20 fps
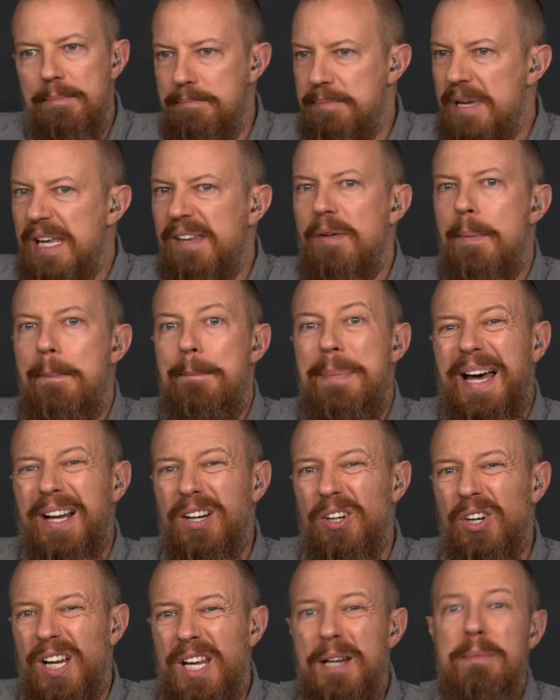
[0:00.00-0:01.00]
even
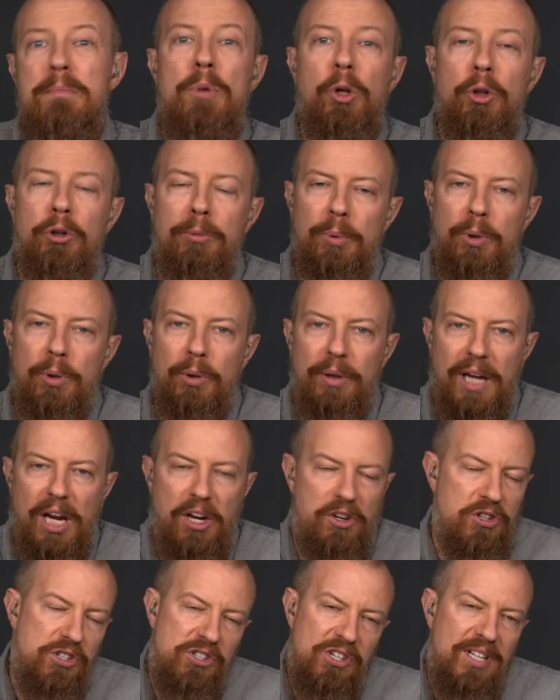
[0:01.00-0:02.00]
better in multiple locations.